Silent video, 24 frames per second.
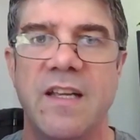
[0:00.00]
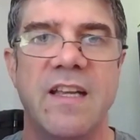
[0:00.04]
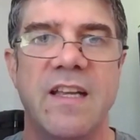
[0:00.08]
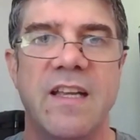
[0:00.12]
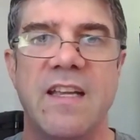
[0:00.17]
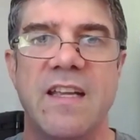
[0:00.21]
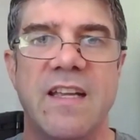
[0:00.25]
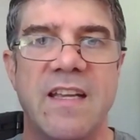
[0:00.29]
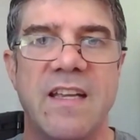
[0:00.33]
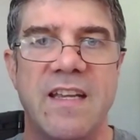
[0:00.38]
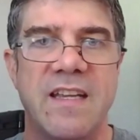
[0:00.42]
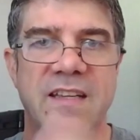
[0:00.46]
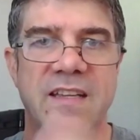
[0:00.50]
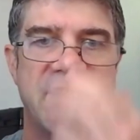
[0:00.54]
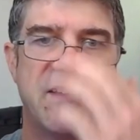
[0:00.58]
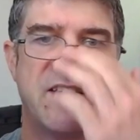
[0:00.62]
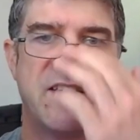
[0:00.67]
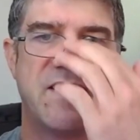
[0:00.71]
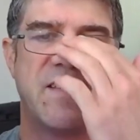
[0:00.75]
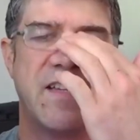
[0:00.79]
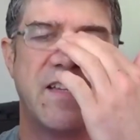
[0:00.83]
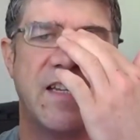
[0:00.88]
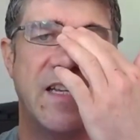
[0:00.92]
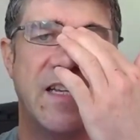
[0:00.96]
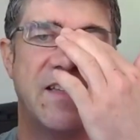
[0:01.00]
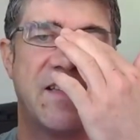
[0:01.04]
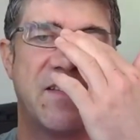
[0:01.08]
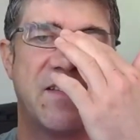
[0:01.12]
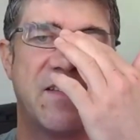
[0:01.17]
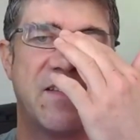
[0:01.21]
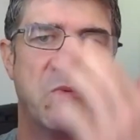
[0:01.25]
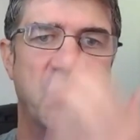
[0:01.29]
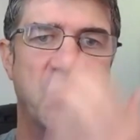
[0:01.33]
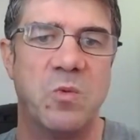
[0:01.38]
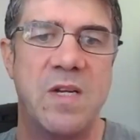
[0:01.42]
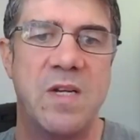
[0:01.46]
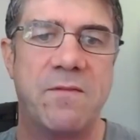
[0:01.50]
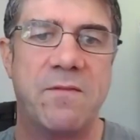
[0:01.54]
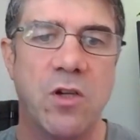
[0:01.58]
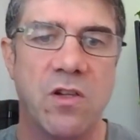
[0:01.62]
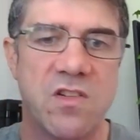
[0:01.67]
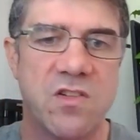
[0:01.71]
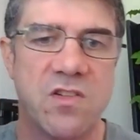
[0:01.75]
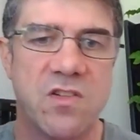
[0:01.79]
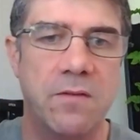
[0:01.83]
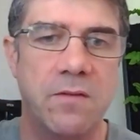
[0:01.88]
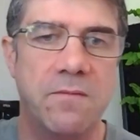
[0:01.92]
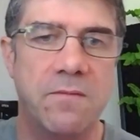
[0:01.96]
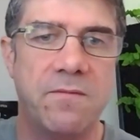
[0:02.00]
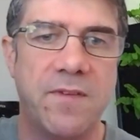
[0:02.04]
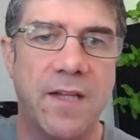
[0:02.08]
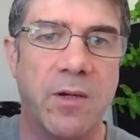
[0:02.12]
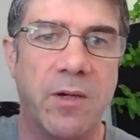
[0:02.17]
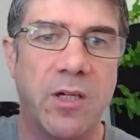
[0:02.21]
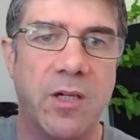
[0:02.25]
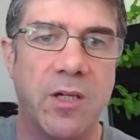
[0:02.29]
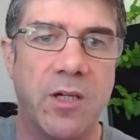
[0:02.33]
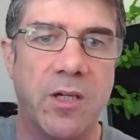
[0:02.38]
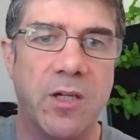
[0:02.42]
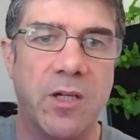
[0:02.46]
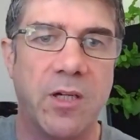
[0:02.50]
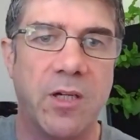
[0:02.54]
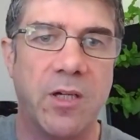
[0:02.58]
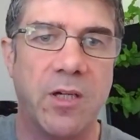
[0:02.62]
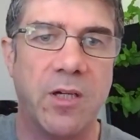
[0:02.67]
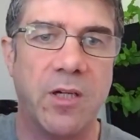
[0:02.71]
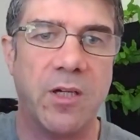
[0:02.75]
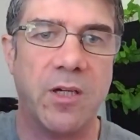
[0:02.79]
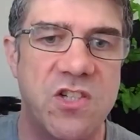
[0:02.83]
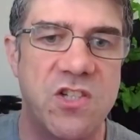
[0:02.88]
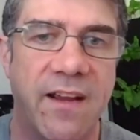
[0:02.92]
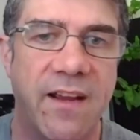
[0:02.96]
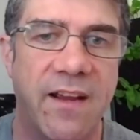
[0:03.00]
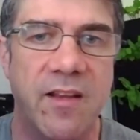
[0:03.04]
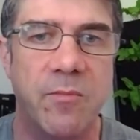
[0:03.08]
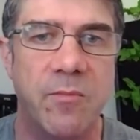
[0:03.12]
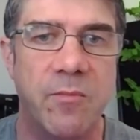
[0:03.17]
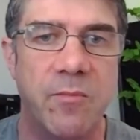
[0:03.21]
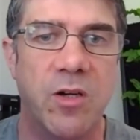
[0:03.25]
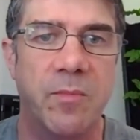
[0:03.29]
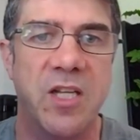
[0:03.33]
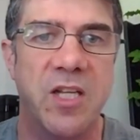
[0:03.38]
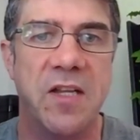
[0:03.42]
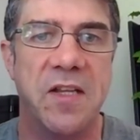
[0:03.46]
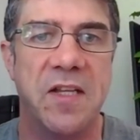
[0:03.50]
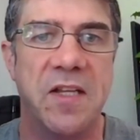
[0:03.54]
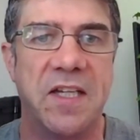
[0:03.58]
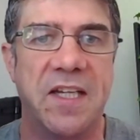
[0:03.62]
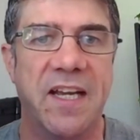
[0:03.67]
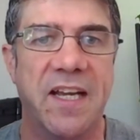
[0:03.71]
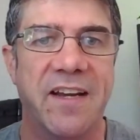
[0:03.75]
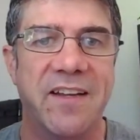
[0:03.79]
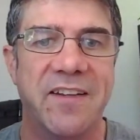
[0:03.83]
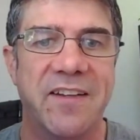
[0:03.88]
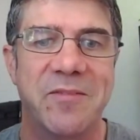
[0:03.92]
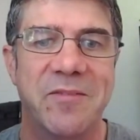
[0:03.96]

It, it's it's we've got sunflower competition out at the moment in the garden